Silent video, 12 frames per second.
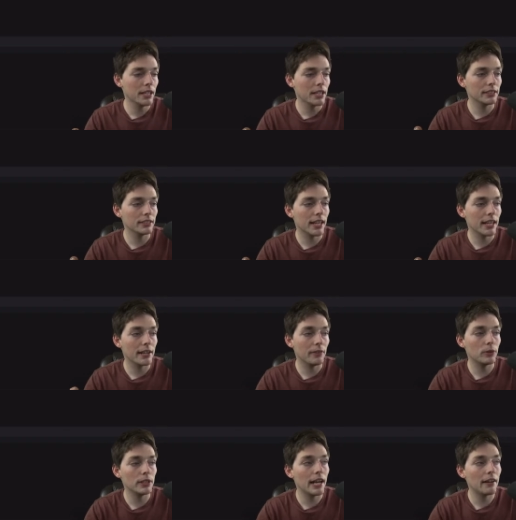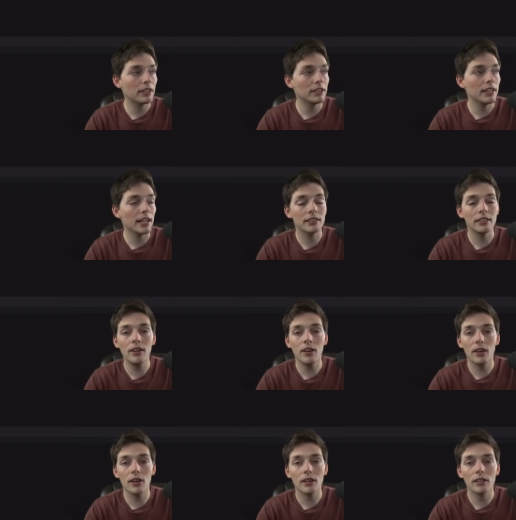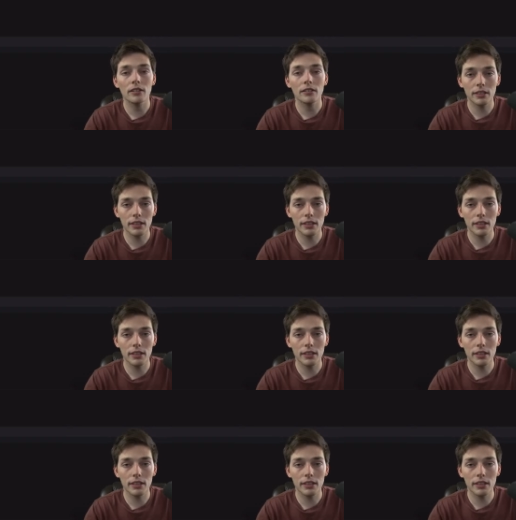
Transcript: is that if we have connected our